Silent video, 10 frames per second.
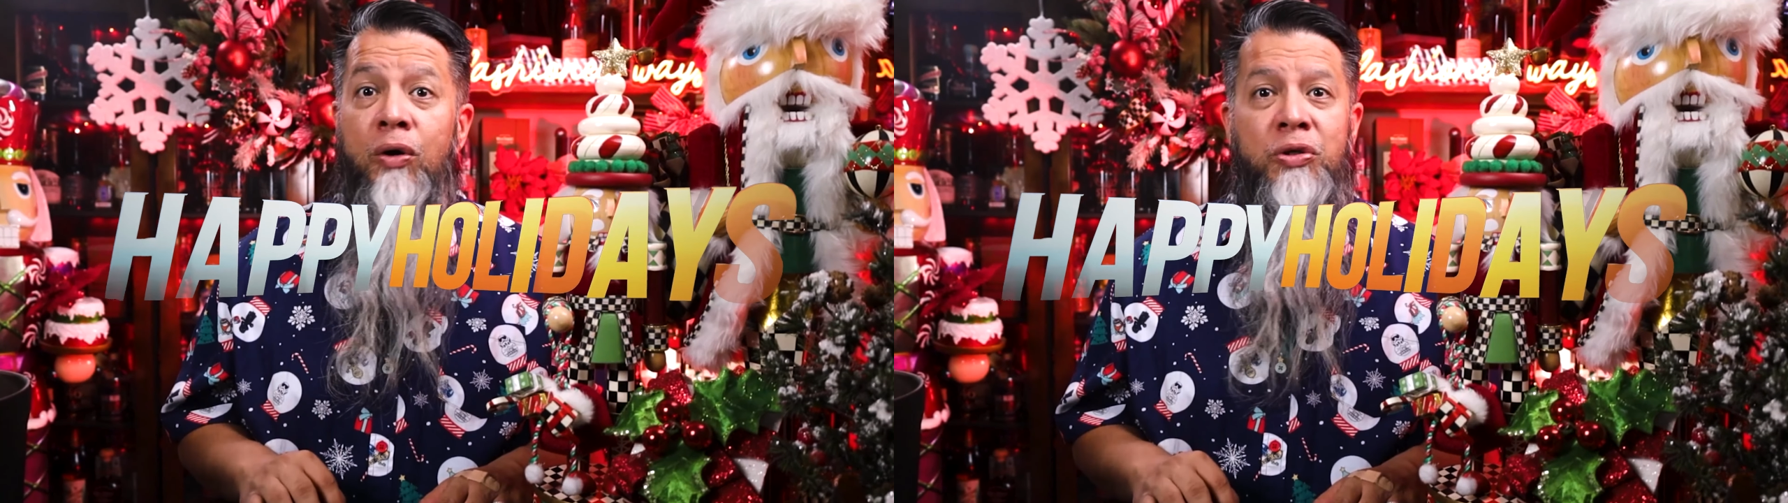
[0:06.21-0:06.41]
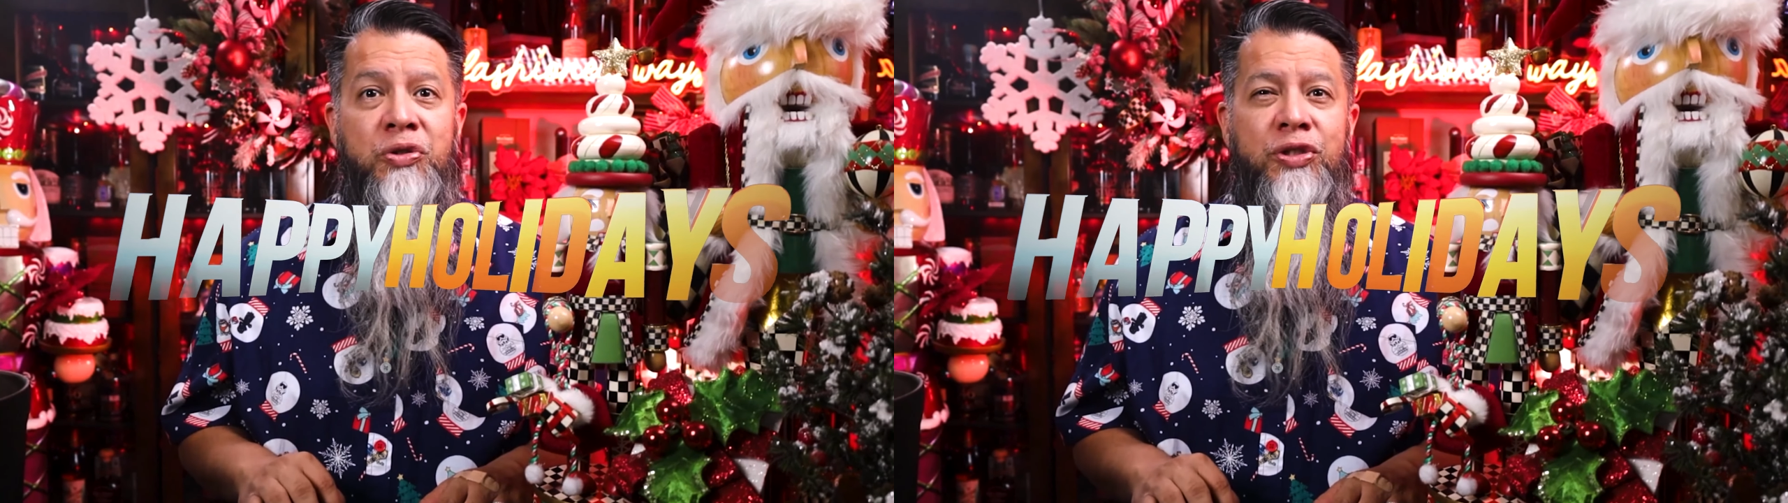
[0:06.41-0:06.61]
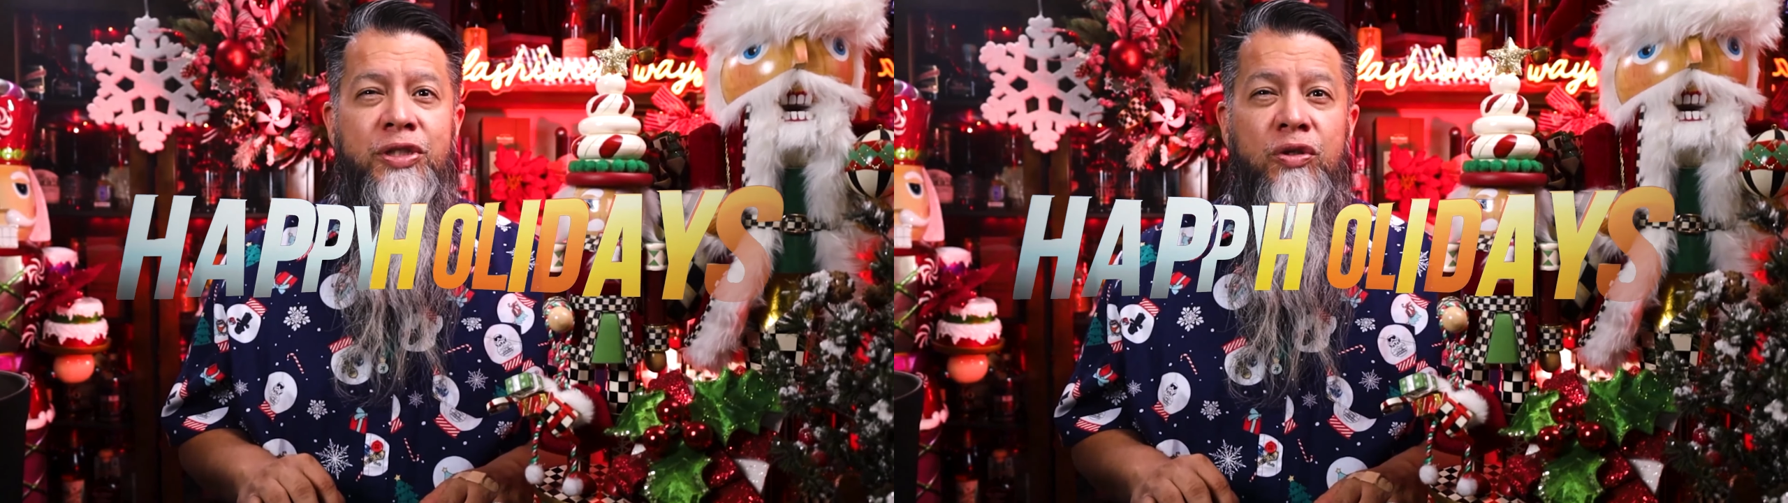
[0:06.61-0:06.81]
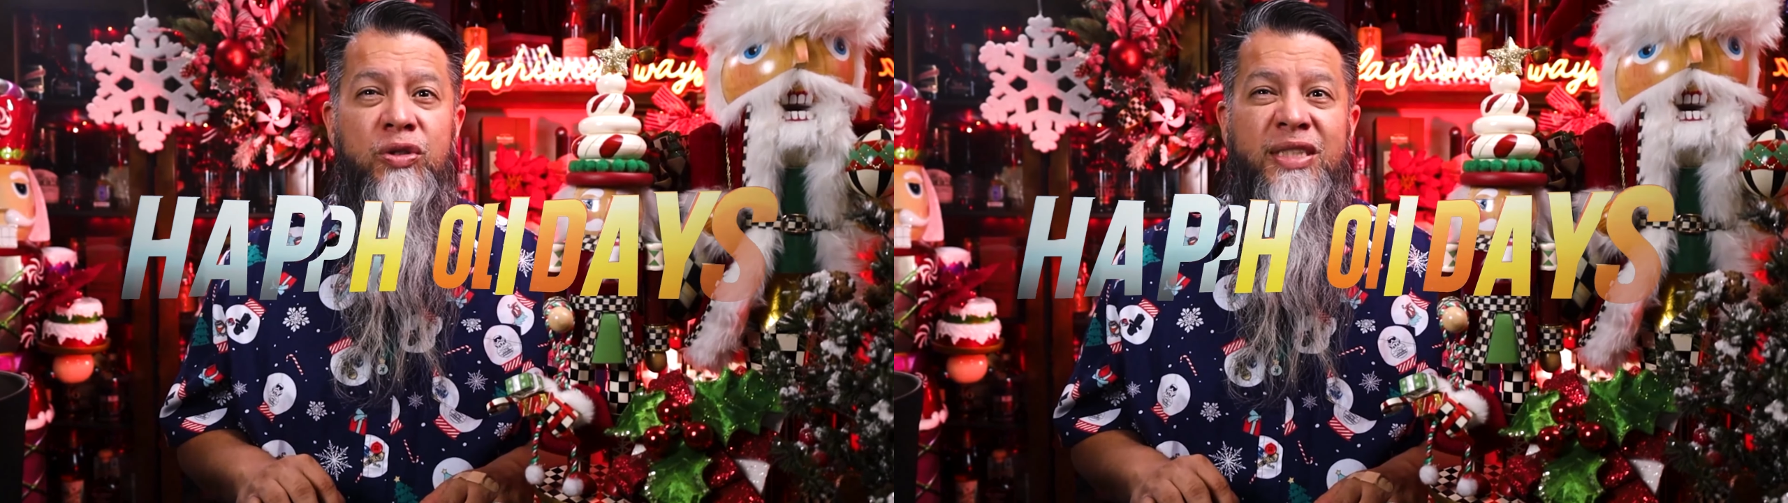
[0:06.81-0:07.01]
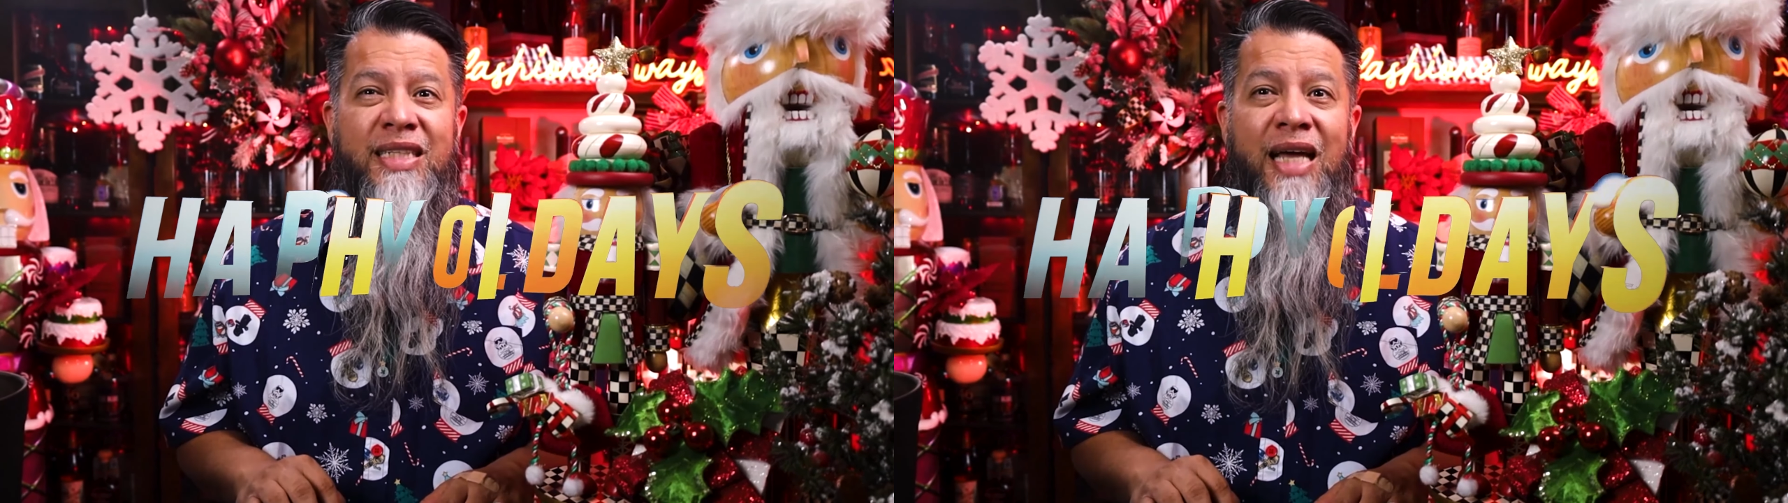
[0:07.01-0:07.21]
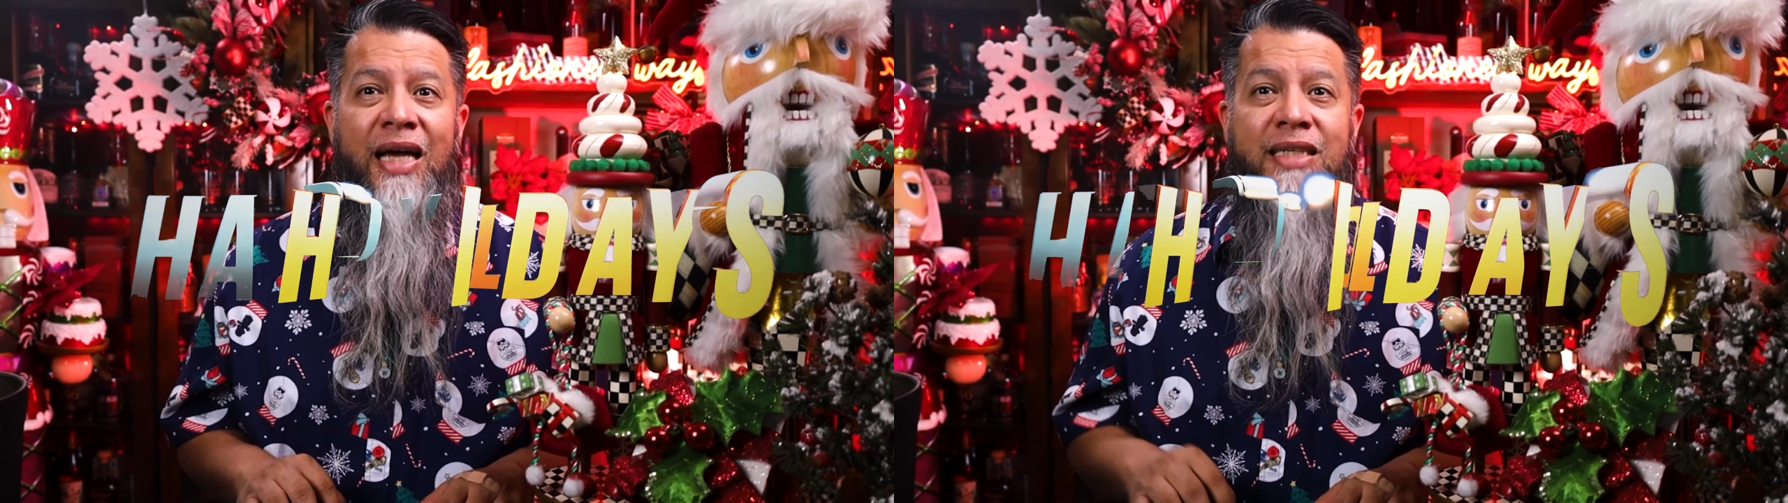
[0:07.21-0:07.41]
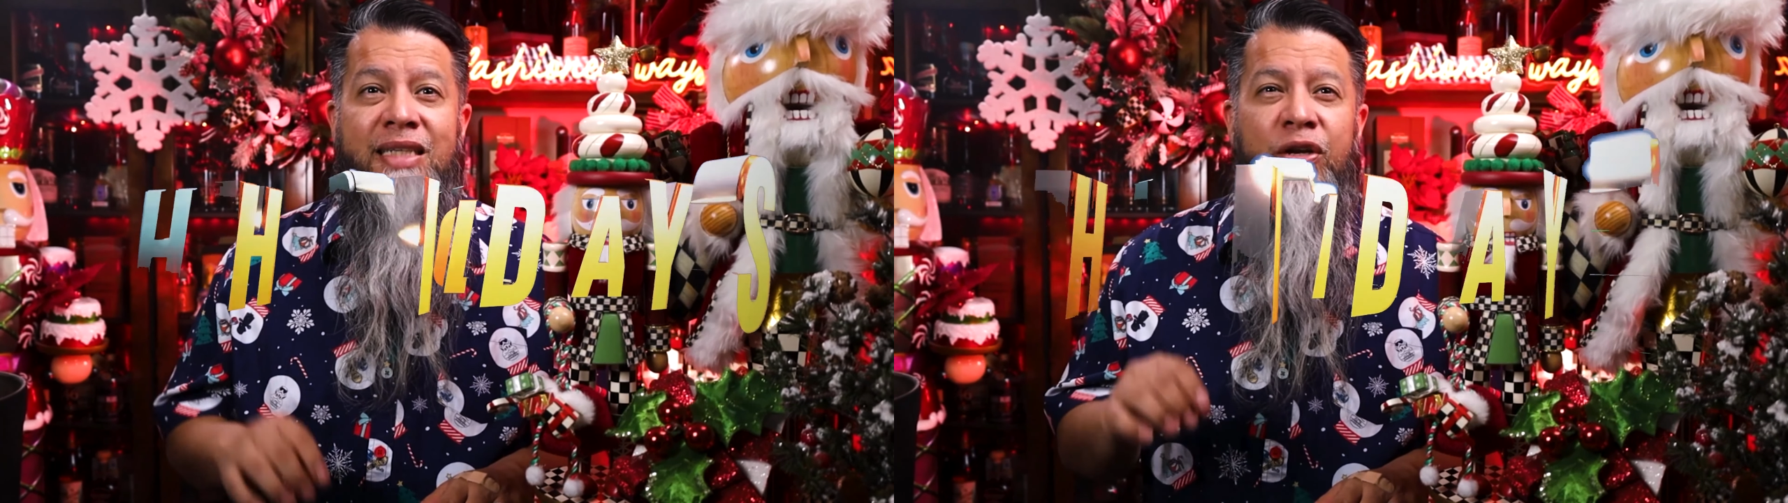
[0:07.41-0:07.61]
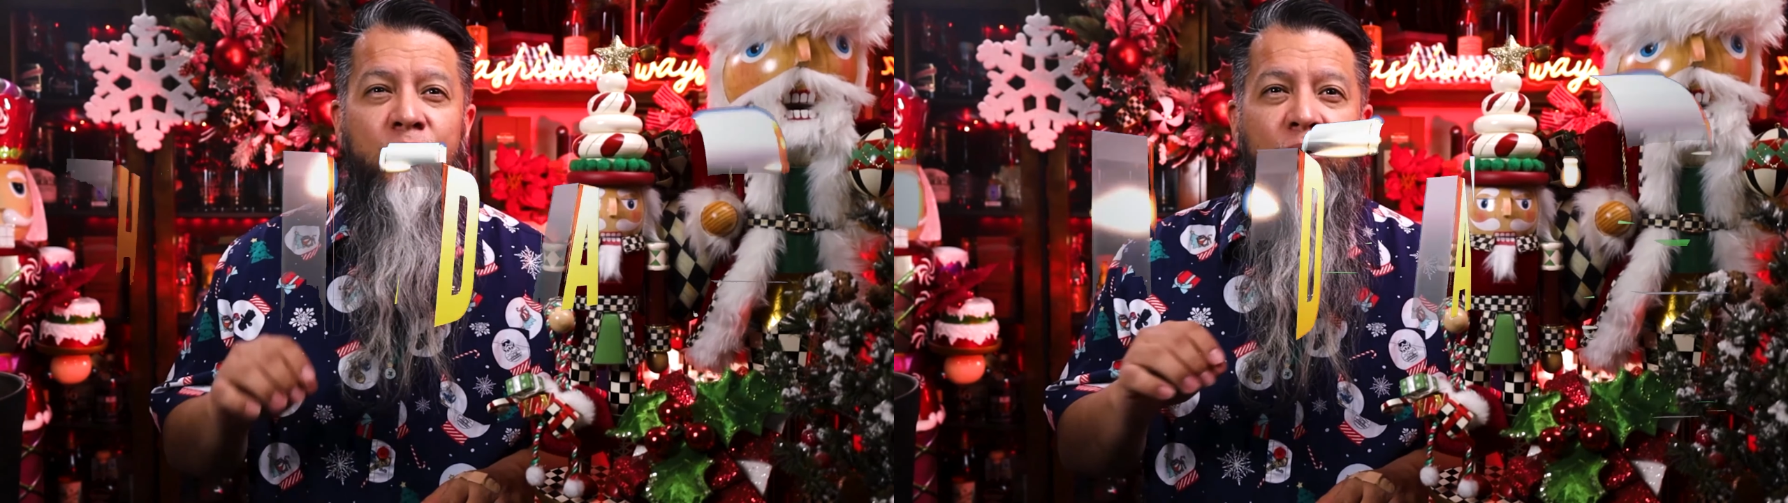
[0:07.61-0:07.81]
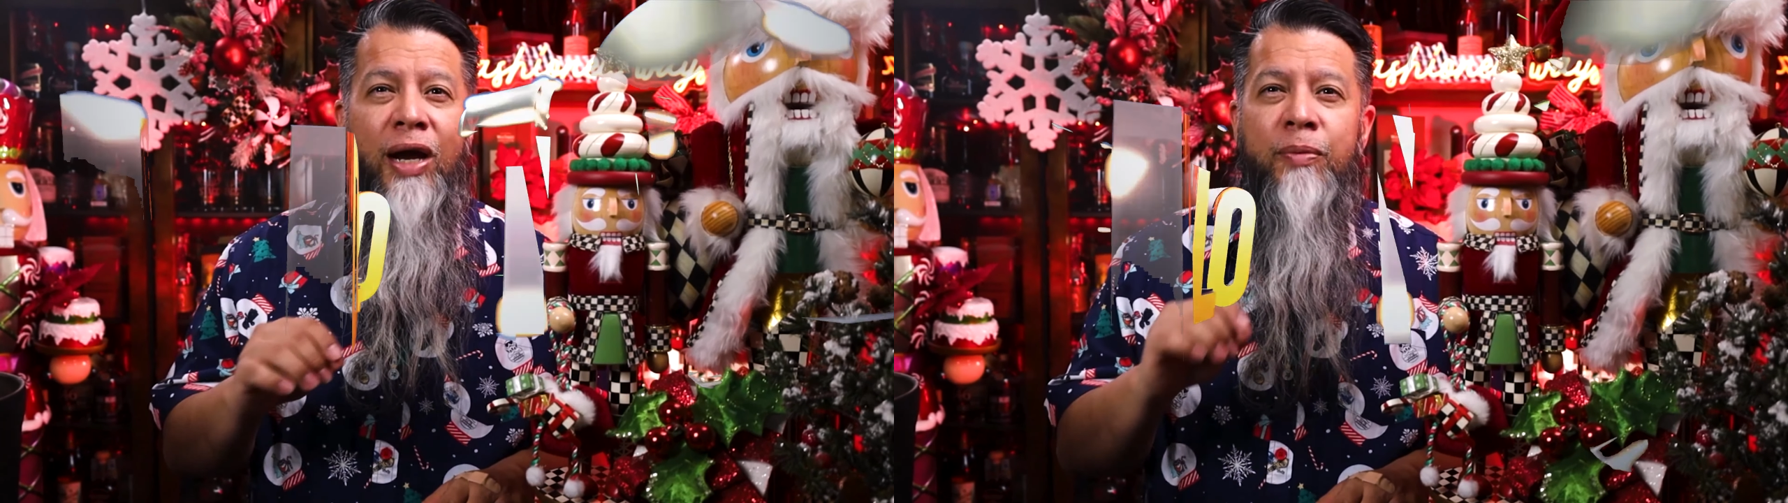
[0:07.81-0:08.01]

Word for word: also using those nice and ripe